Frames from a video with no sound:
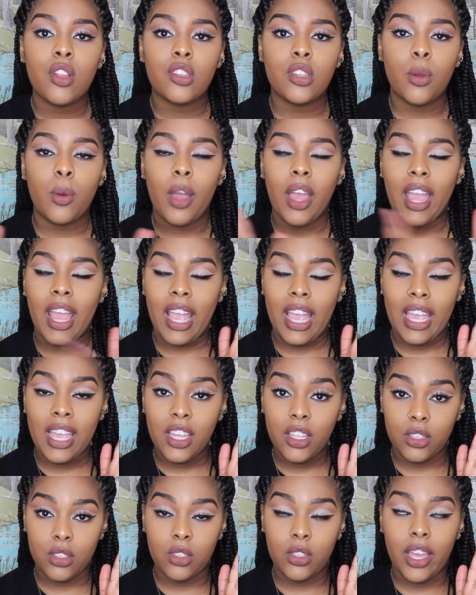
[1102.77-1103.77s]
So I
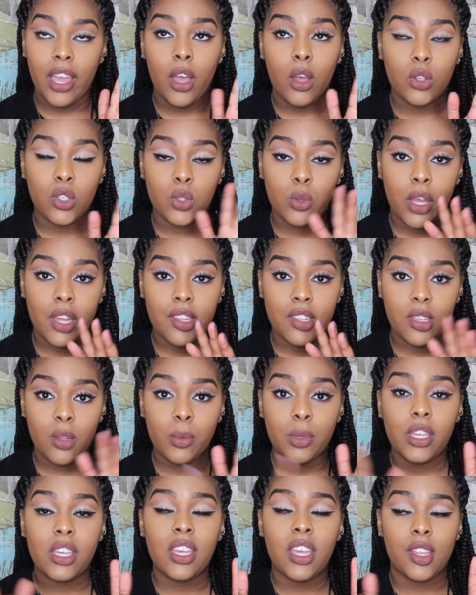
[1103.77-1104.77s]
ate out twice a
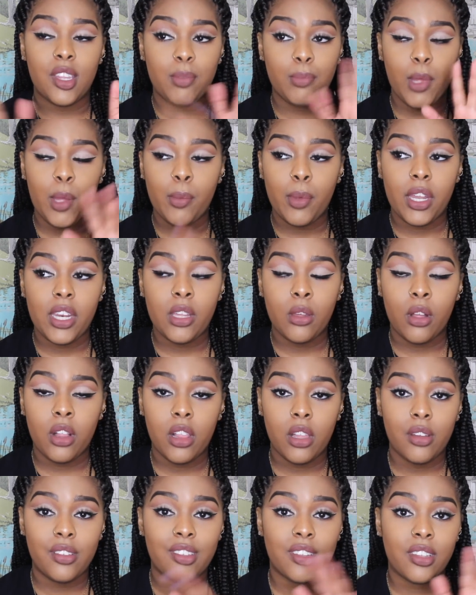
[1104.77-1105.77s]
week and spent money on
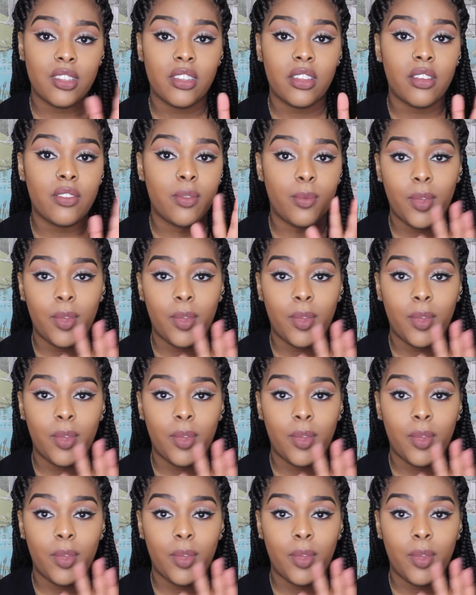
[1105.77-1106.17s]
clothes and stuff